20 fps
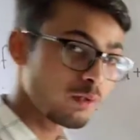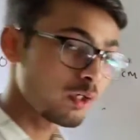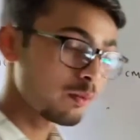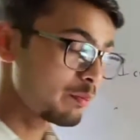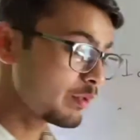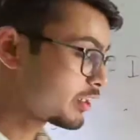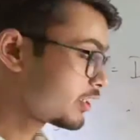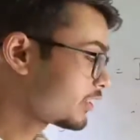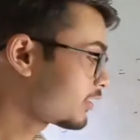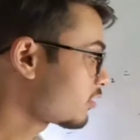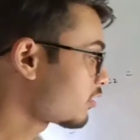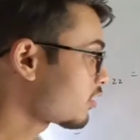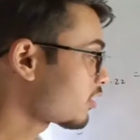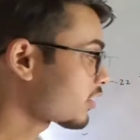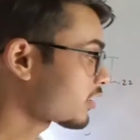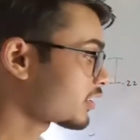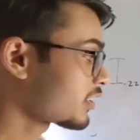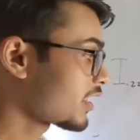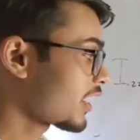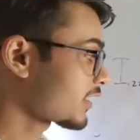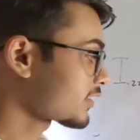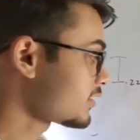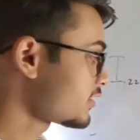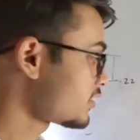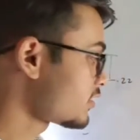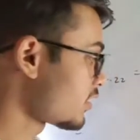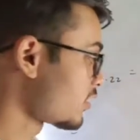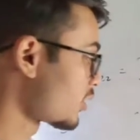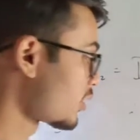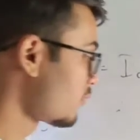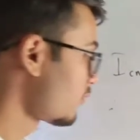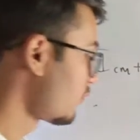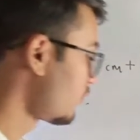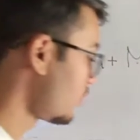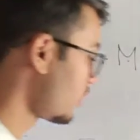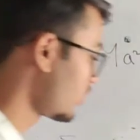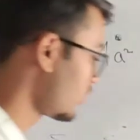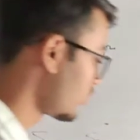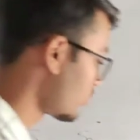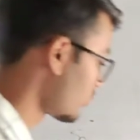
perpendicular axis theorem we